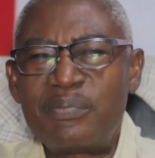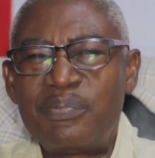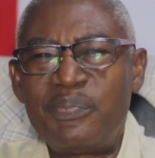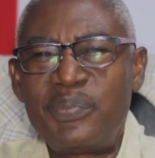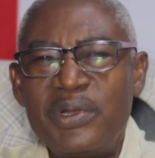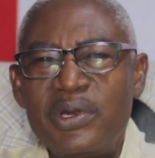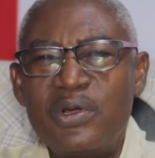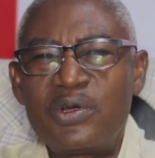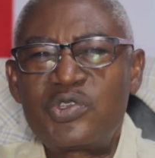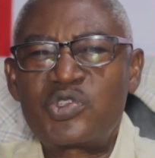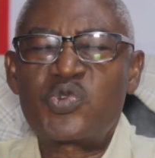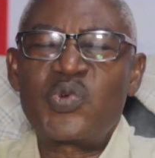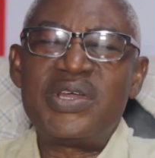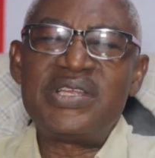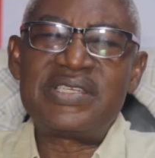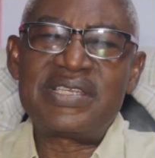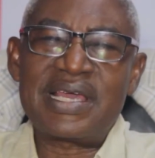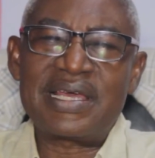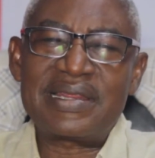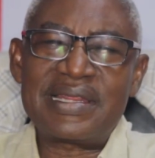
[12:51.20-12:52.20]
below
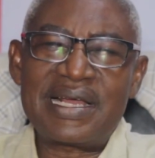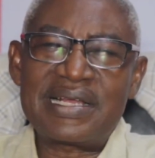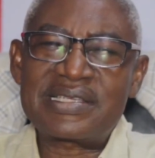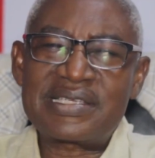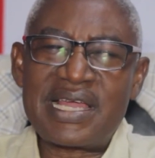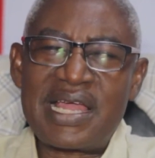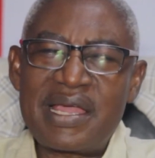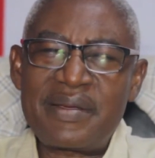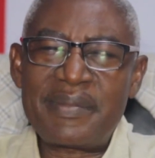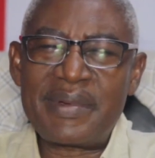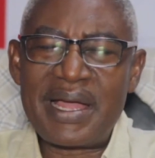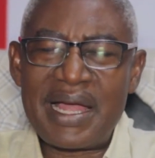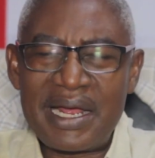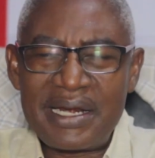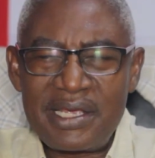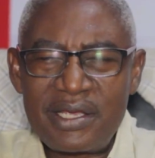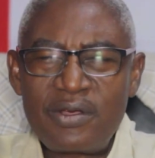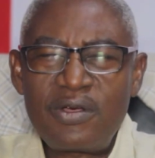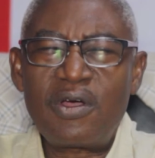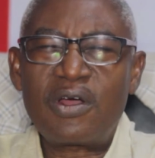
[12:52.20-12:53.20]
20 at that time.
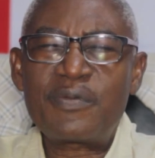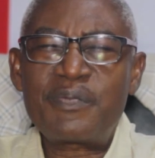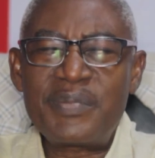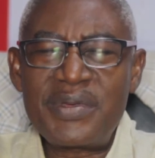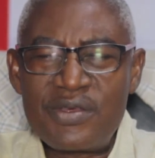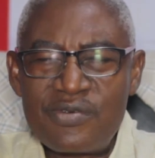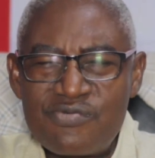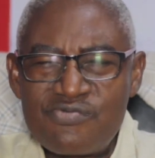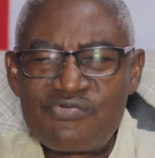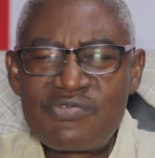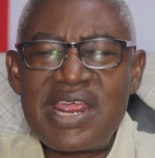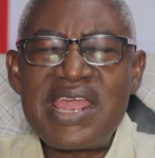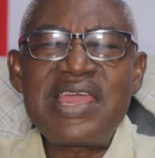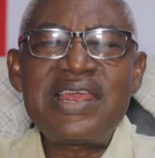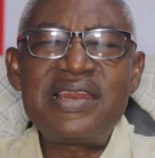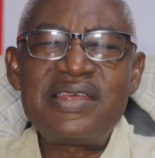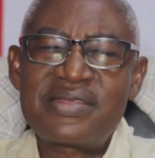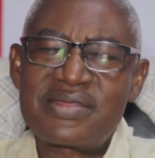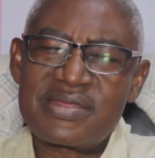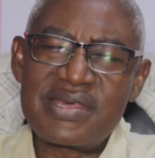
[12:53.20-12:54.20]
And it got me
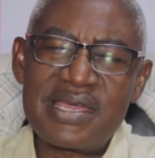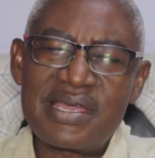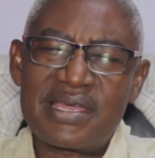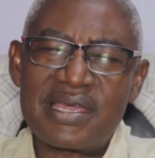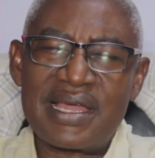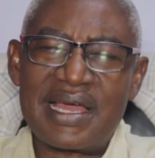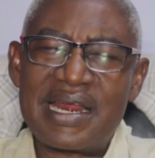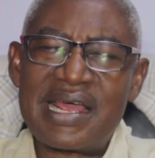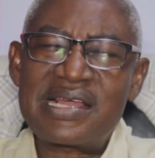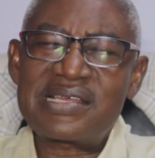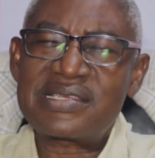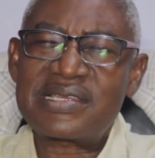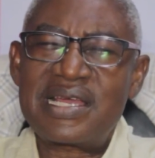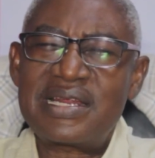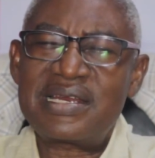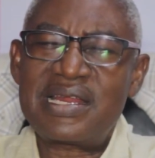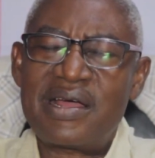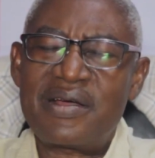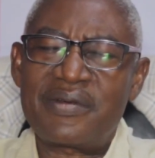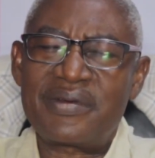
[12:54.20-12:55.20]
really thinking. And I
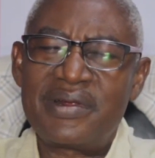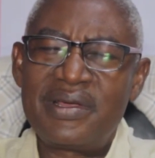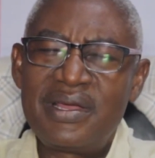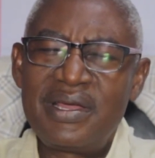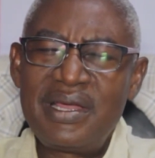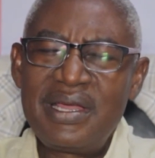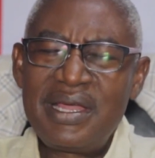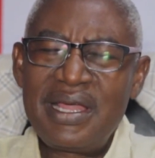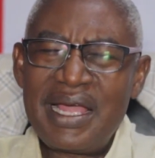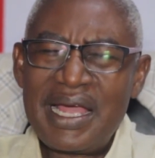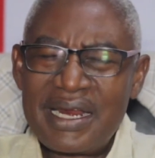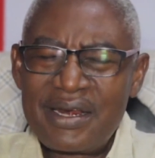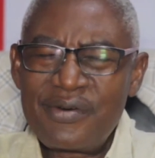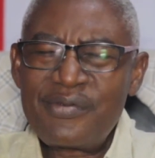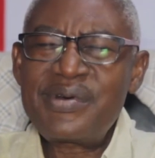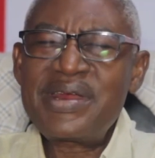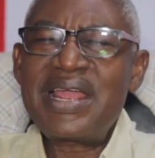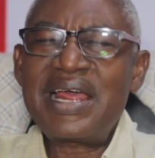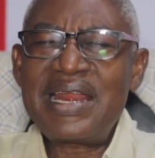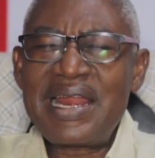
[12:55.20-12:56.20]
sat down and I
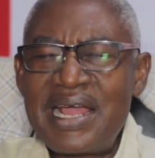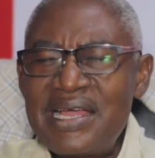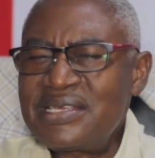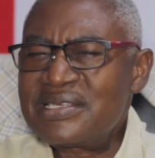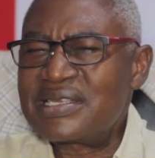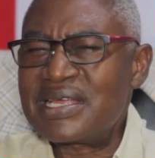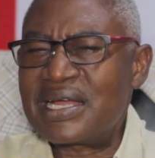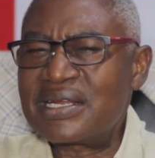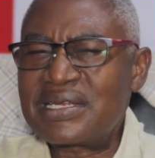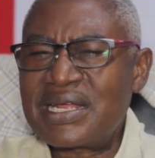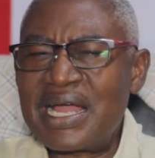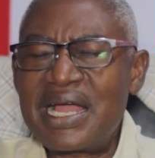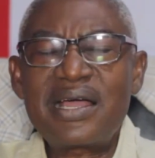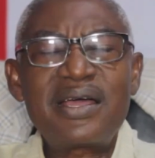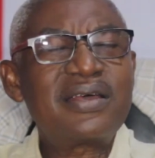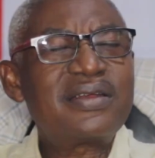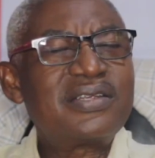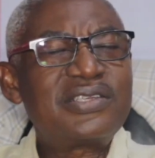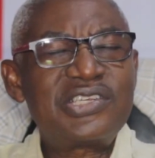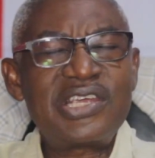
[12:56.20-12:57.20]
realized that I
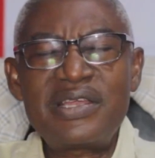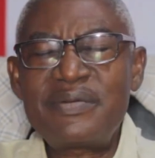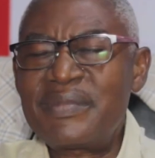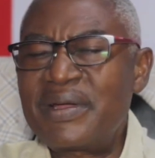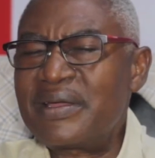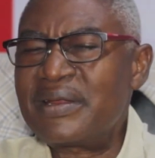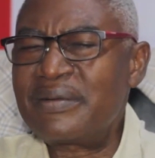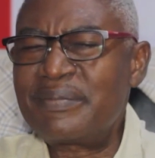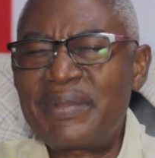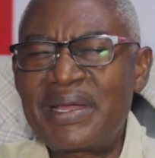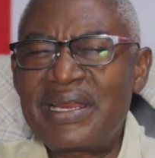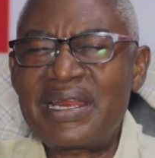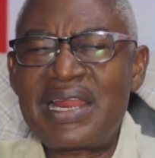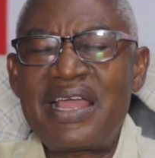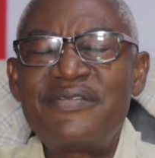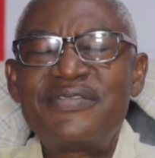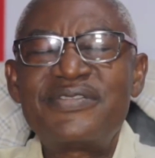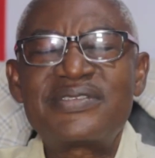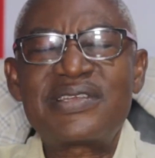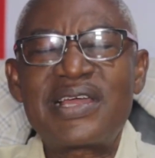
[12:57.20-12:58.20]
got to change my
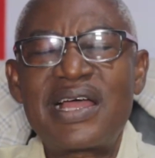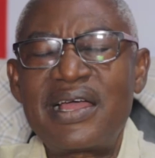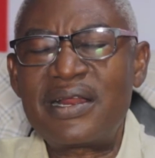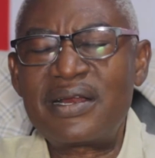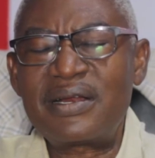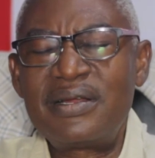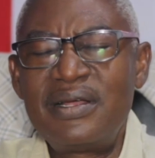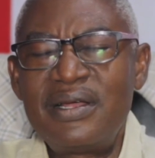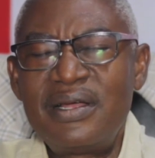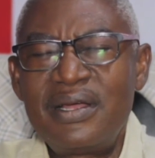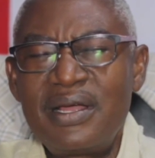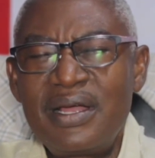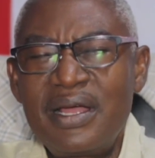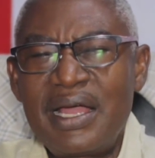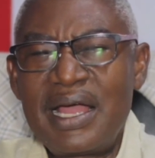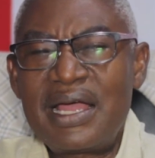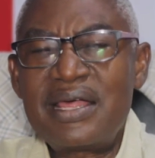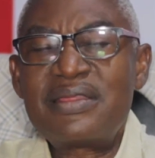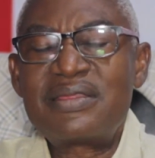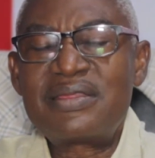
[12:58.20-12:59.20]
lifestyle.
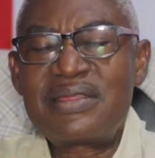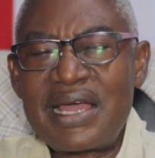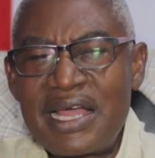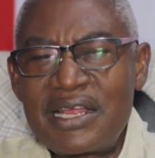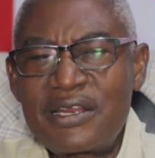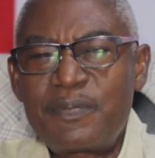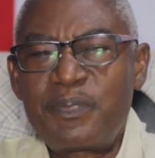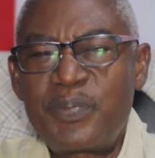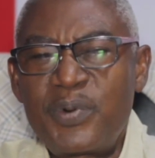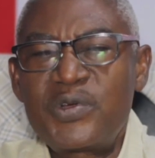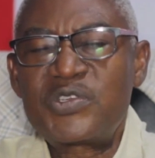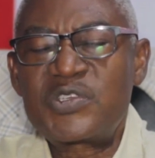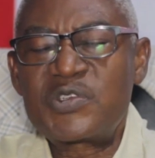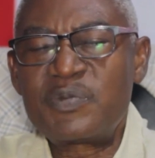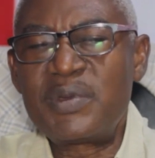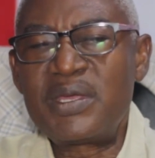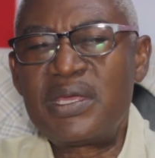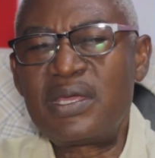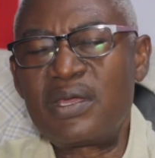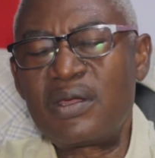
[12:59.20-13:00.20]
And that put
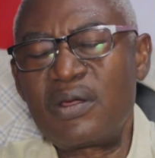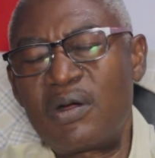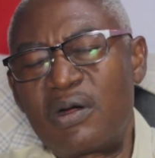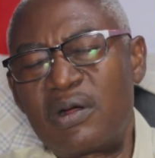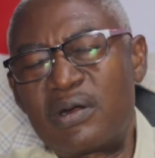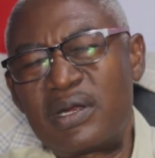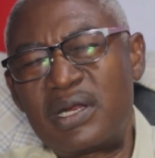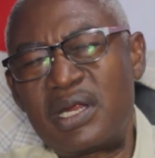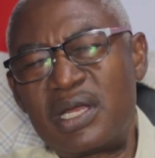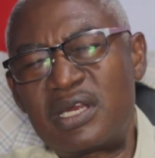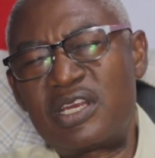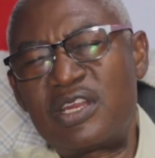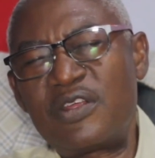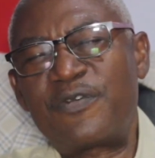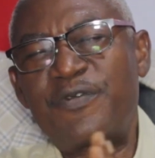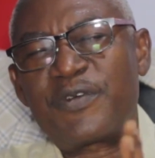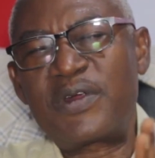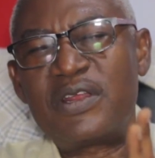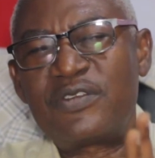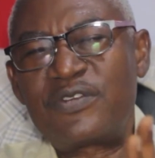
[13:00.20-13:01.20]
me on a
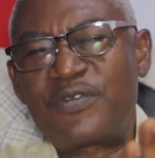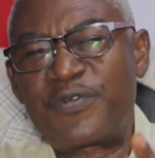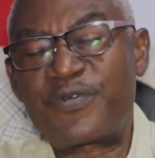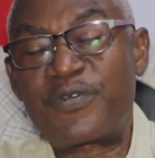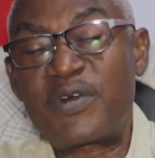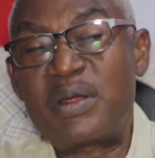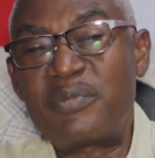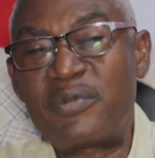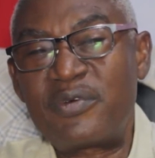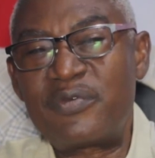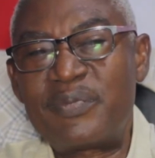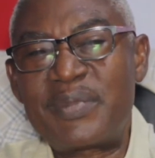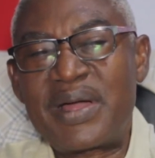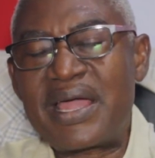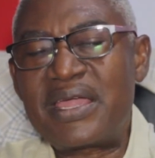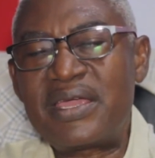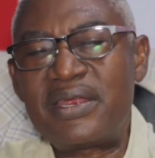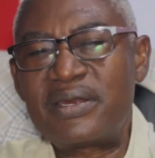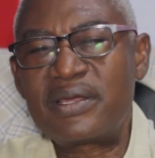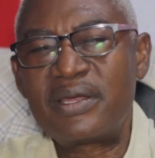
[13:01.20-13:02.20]
different frame of
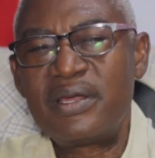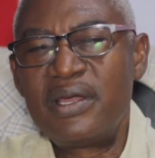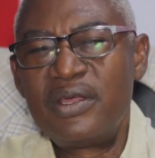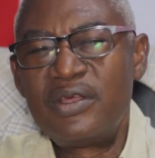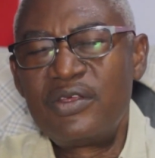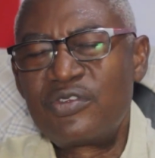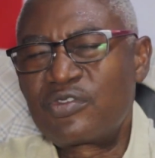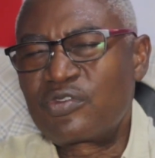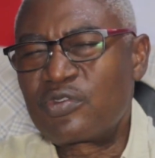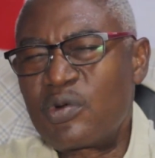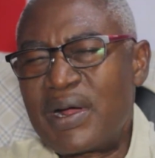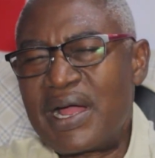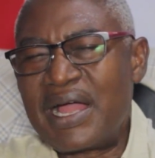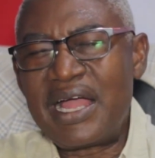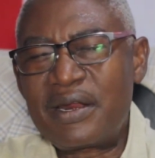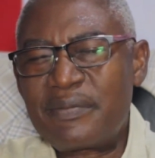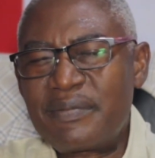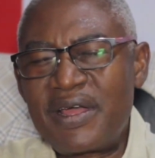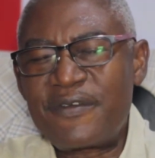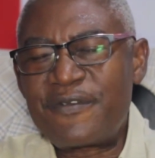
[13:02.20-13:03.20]
mind. So I
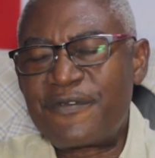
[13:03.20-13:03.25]
had my